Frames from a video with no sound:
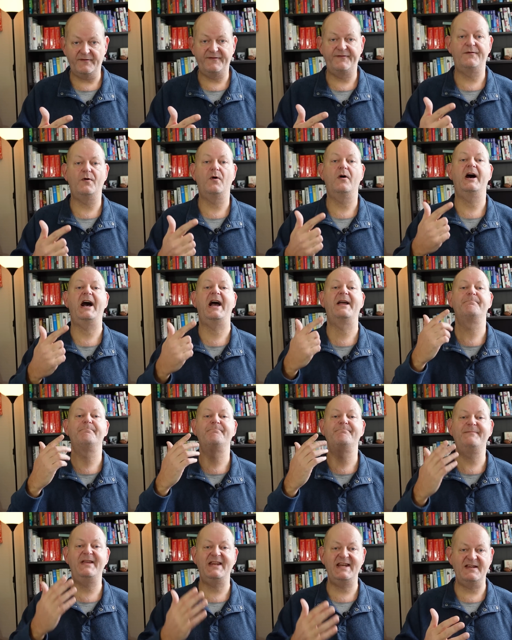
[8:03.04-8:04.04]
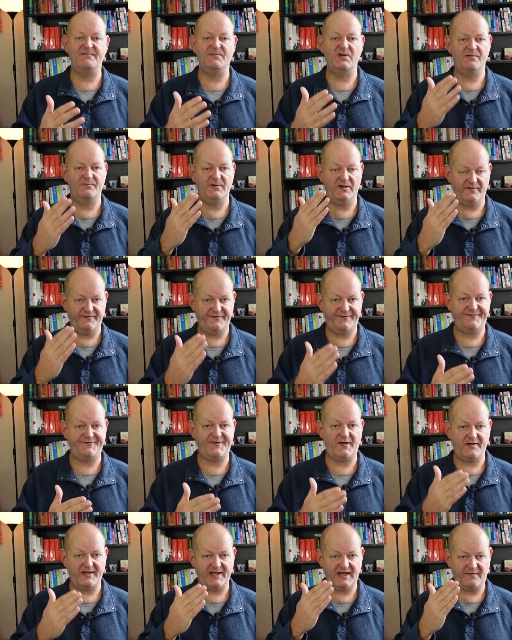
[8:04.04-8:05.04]
for a minimum of
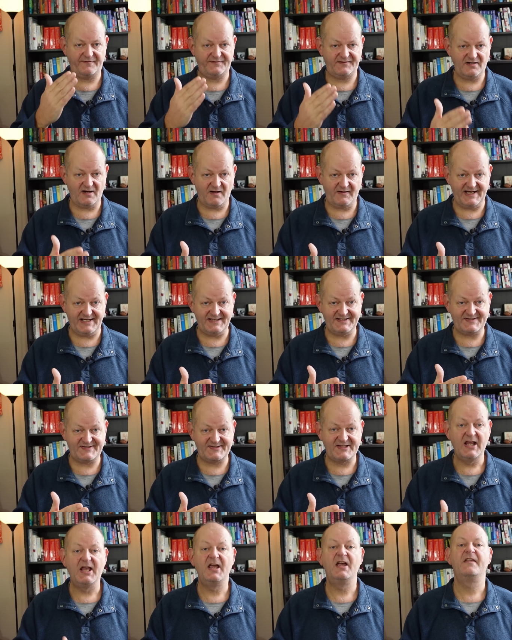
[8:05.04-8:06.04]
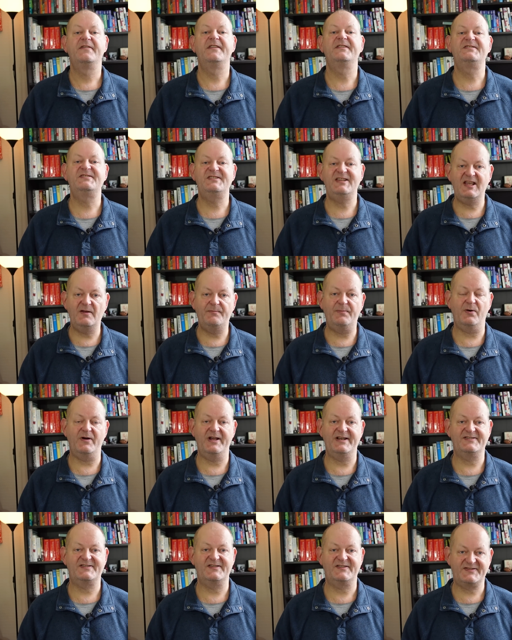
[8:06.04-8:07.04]
5 nights, the tier
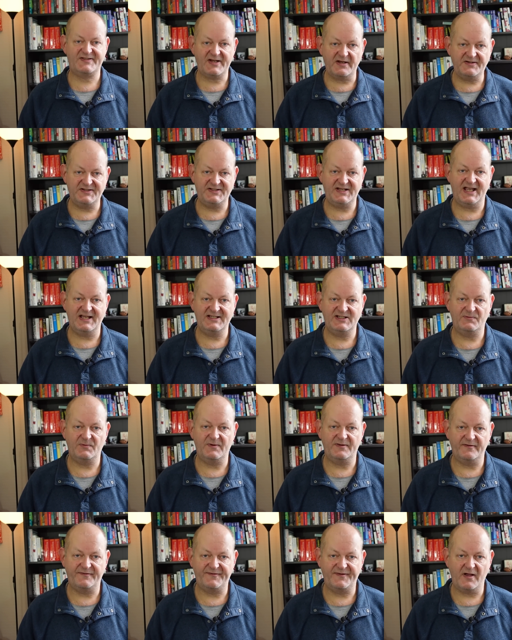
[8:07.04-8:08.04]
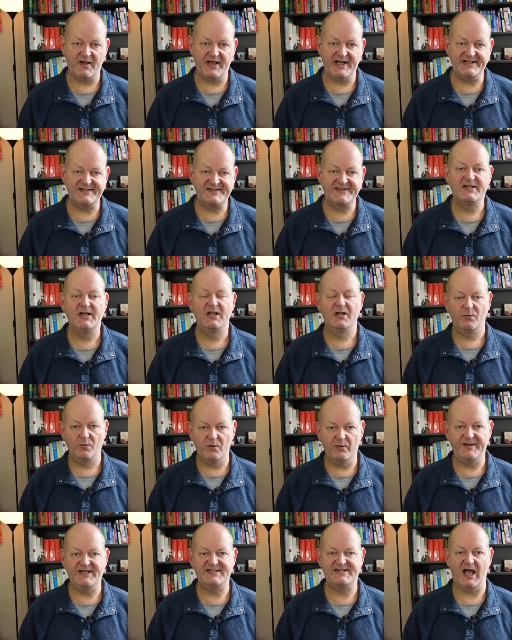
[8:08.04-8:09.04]
points associated with the flights
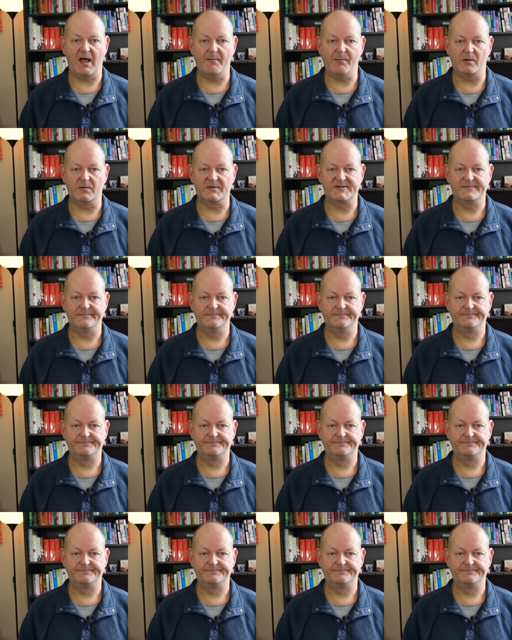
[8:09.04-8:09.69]
will be doubled.